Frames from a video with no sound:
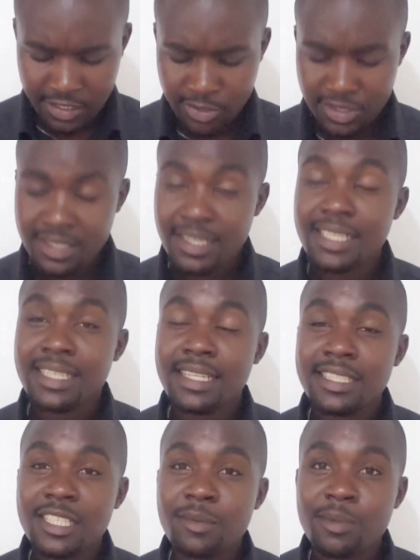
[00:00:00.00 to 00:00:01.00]
So
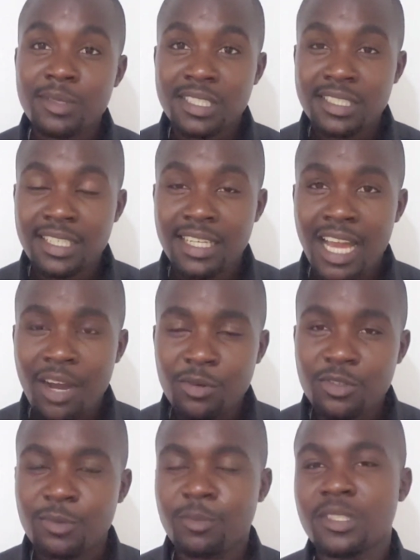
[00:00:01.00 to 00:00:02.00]
strategic position.
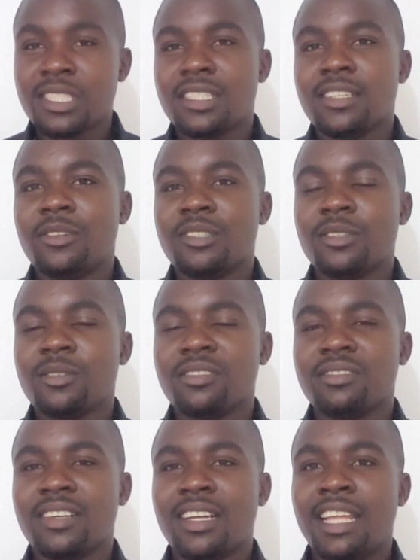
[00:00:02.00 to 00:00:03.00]
How do you position
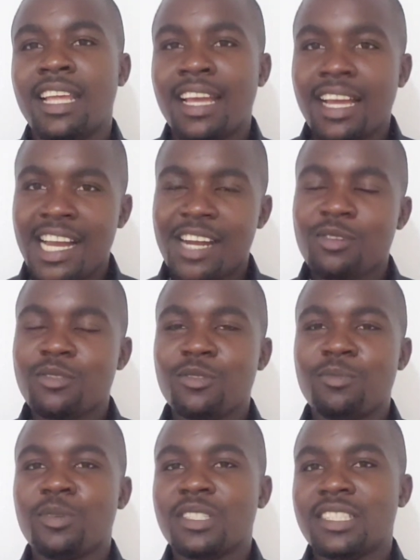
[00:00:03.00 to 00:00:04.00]
yourself? How do
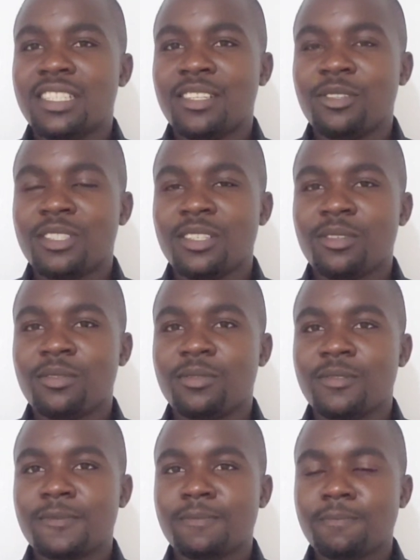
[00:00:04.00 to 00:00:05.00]
you position yourself?
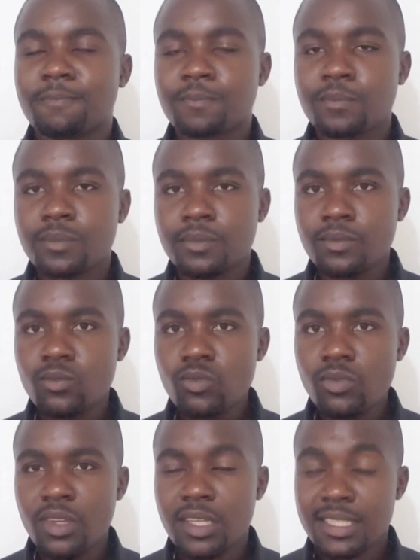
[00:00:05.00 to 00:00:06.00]

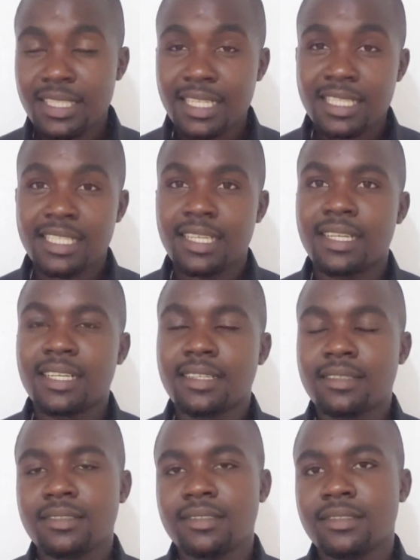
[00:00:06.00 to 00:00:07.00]
Start
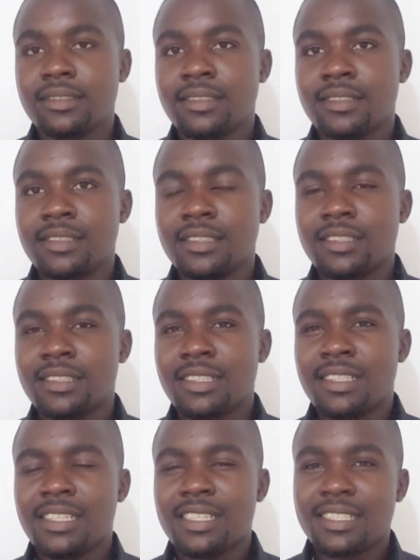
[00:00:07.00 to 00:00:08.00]
sharing.
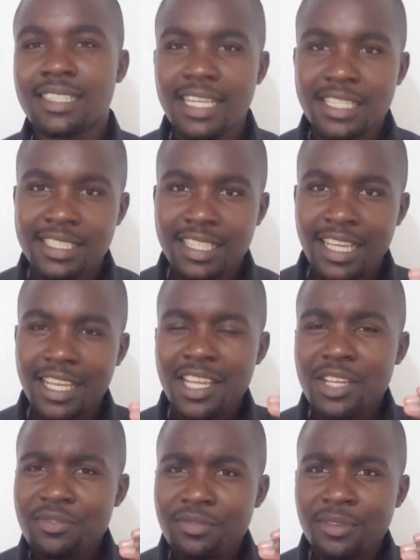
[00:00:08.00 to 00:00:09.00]
Start,
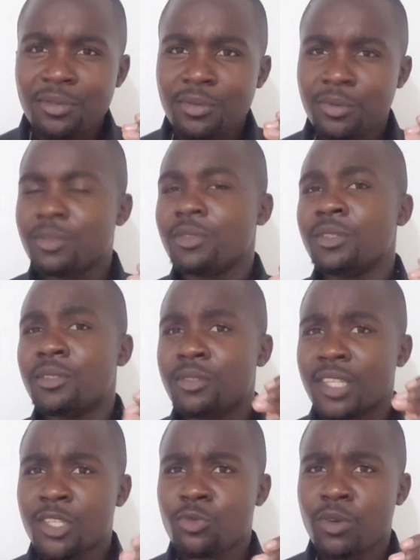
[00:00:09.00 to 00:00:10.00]
if you
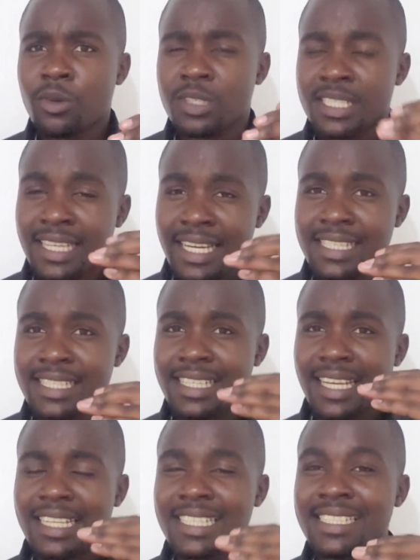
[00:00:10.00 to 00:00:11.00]
dress well, start
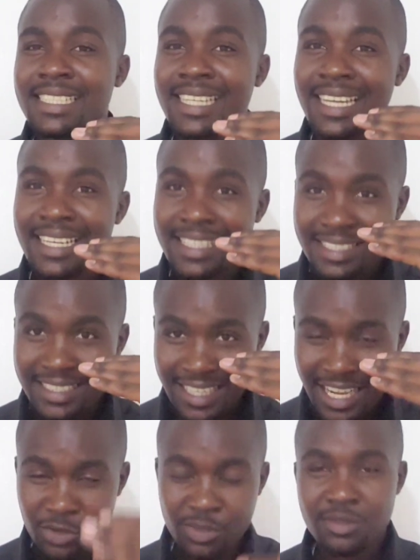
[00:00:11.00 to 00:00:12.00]
sharing
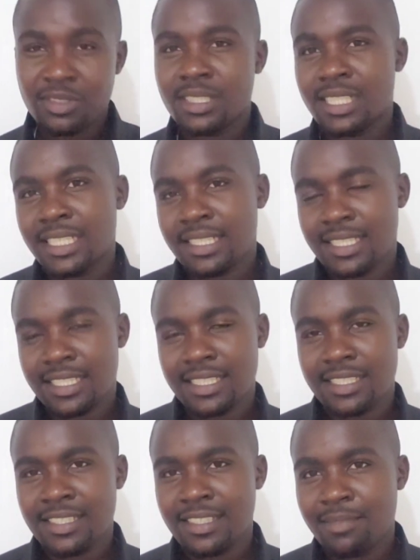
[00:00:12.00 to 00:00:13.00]
how to dress,
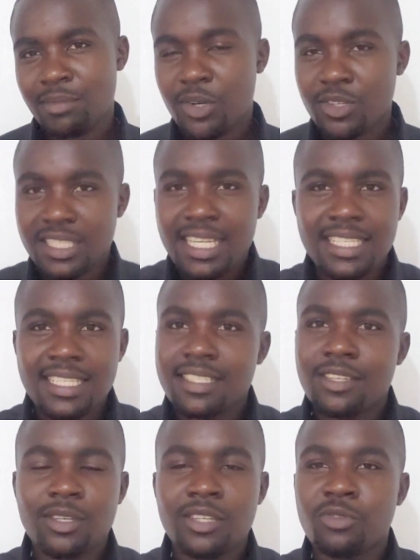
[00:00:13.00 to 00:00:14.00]
because that is
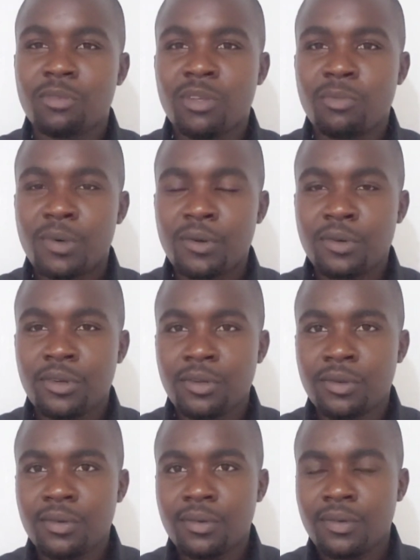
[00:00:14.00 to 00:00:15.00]
the only way people know
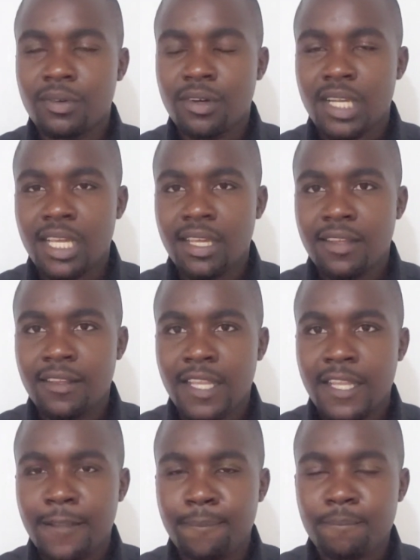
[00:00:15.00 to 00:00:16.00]
you. Okay.
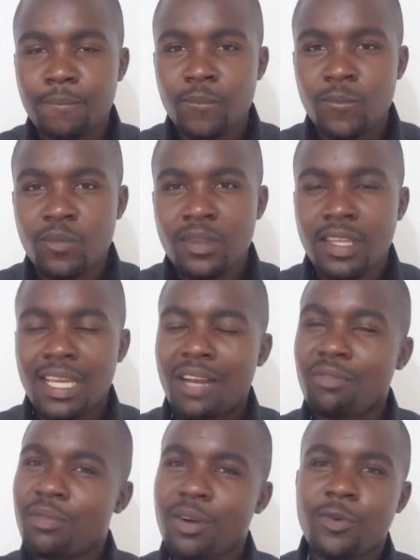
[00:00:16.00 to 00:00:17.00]

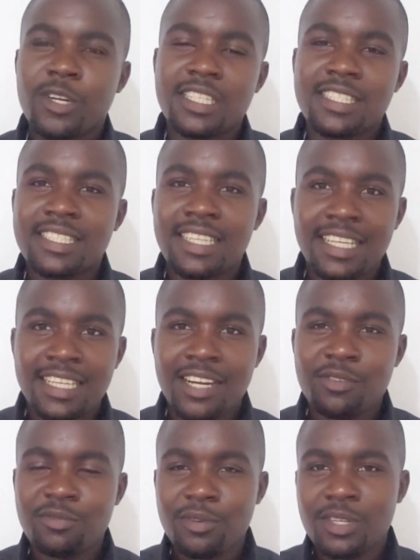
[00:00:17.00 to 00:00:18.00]
I've always said
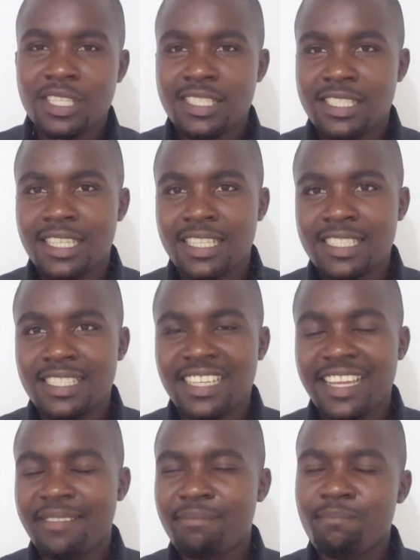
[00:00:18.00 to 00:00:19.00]

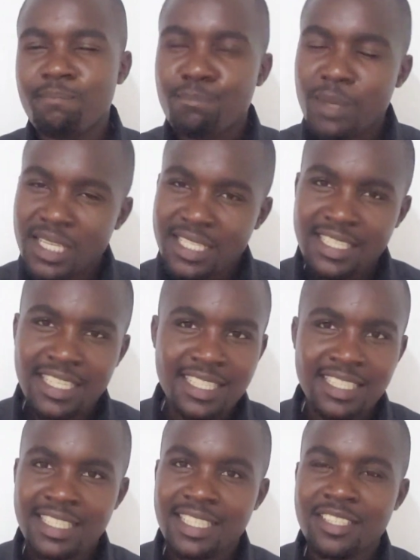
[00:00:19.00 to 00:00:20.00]
a
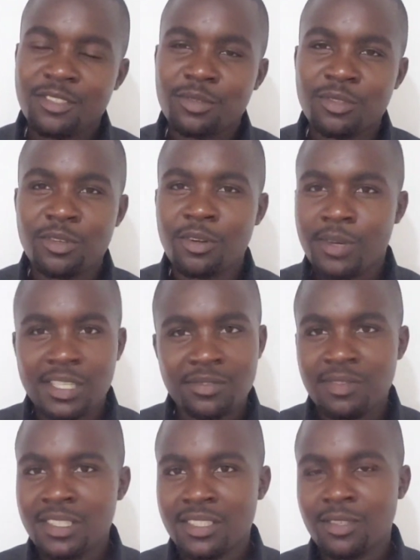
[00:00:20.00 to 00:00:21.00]
business is not always
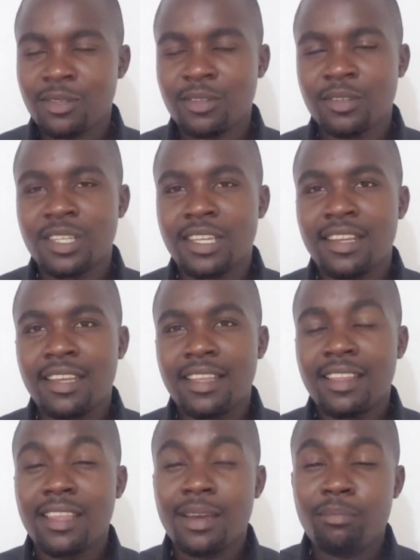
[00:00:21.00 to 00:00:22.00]
physical.
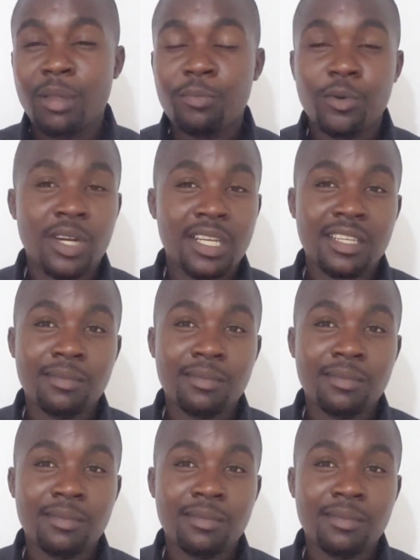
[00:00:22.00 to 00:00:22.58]
There are people